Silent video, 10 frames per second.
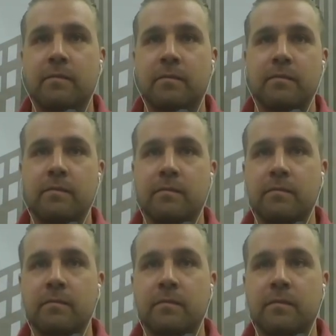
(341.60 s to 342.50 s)

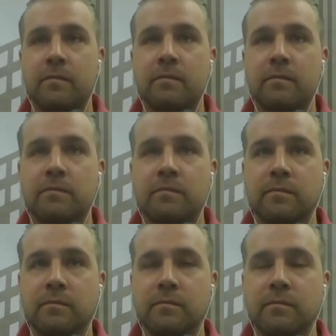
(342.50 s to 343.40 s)

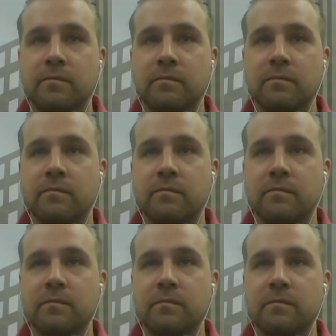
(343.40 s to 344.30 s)

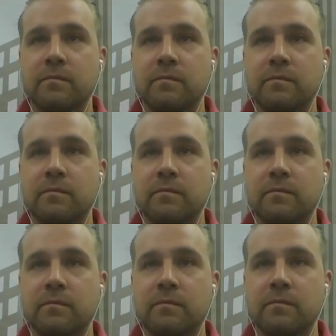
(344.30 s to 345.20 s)

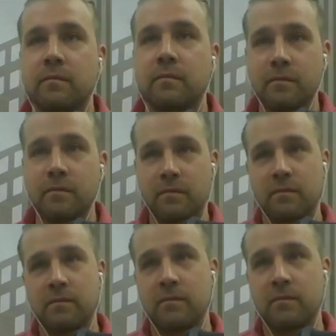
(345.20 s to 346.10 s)

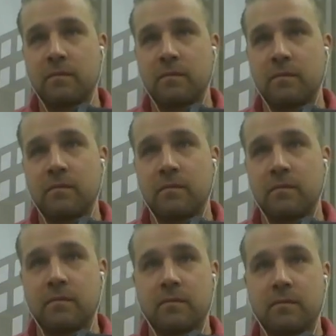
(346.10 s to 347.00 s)
(not speaking)